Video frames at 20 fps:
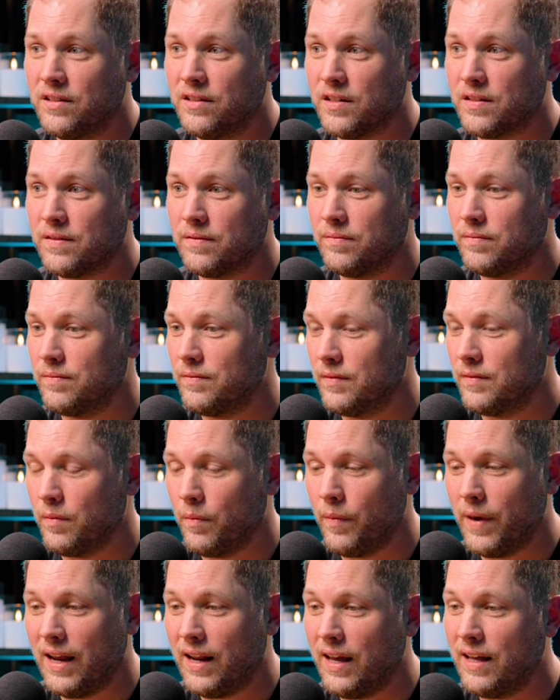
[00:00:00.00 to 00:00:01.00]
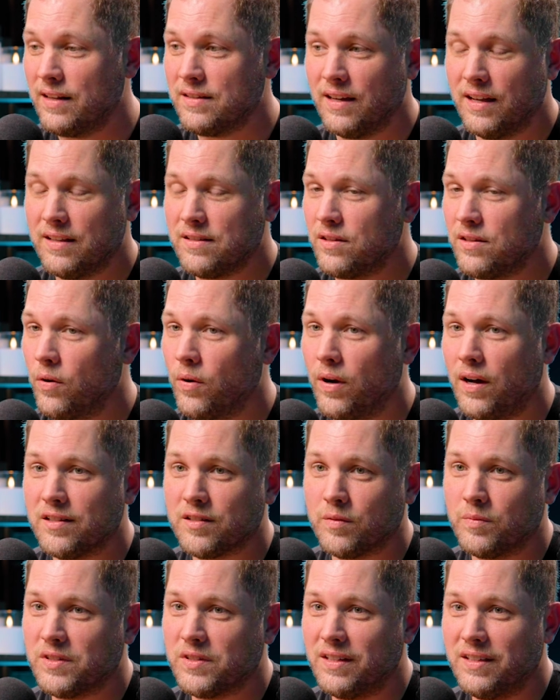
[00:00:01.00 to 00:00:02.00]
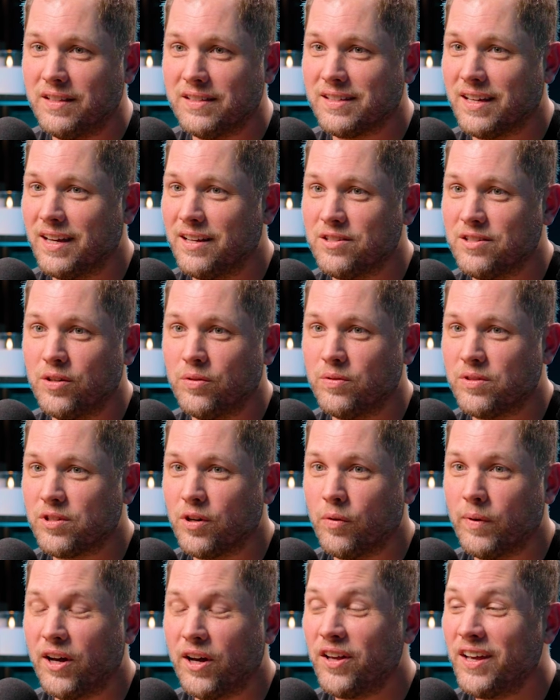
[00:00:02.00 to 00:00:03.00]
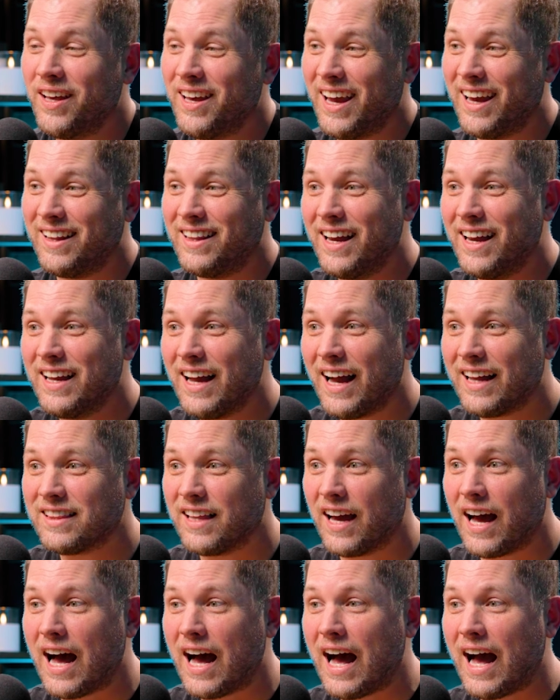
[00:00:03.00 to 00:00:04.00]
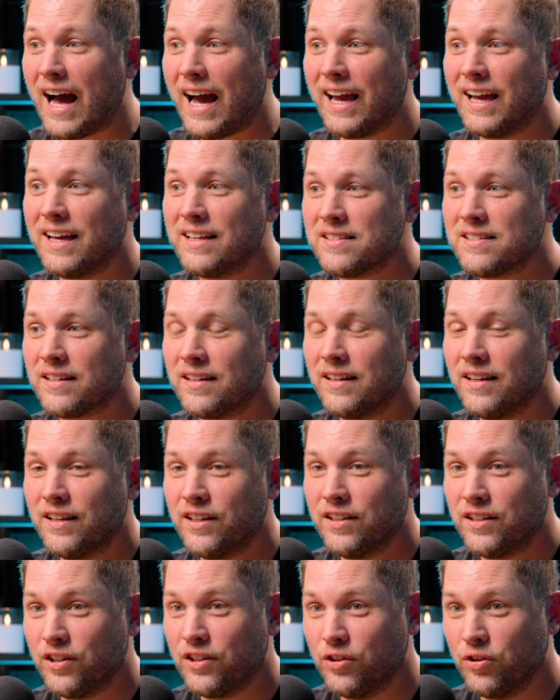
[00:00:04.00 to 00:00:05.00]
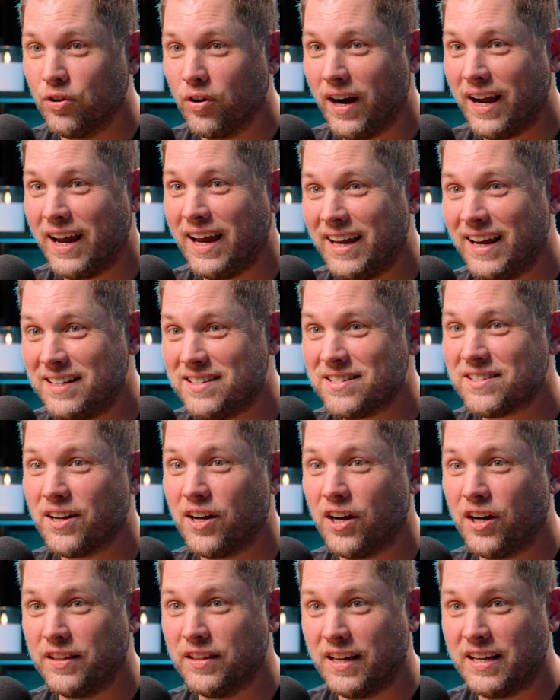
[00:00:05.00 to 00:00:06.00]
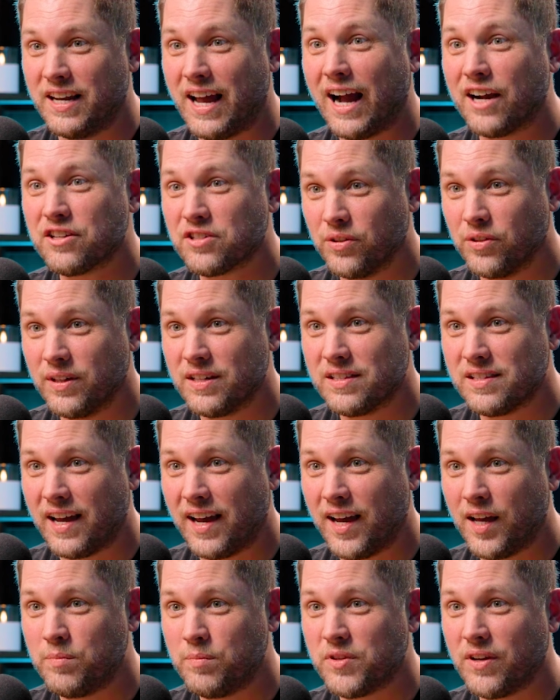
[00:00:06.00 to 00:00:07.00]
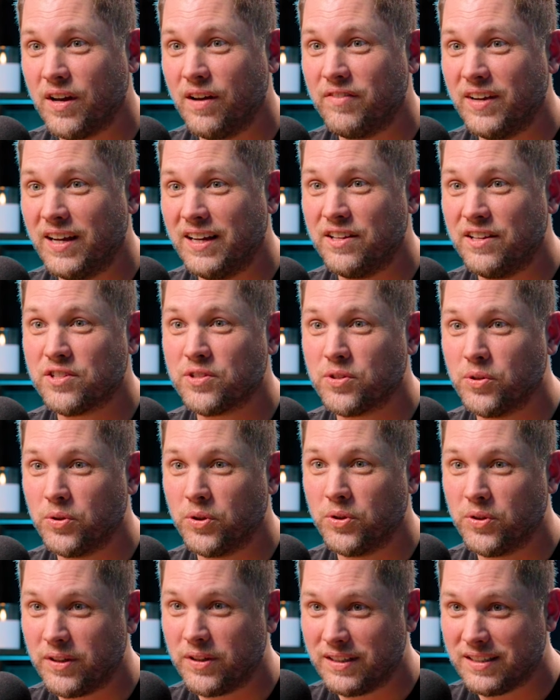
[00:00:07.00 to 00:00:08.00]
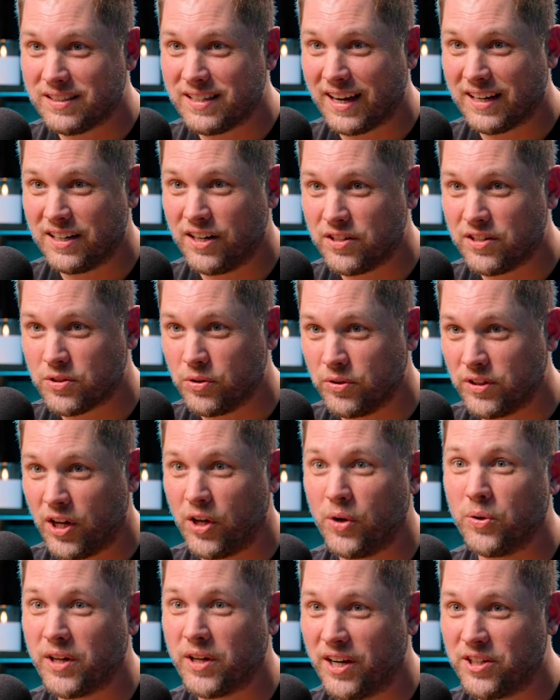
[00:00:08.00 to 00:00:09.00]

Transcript: just I mean, it's, it's so awesome to see these kids doing so well. And they got the highest grades on the national exams of any school, secondary school in the whole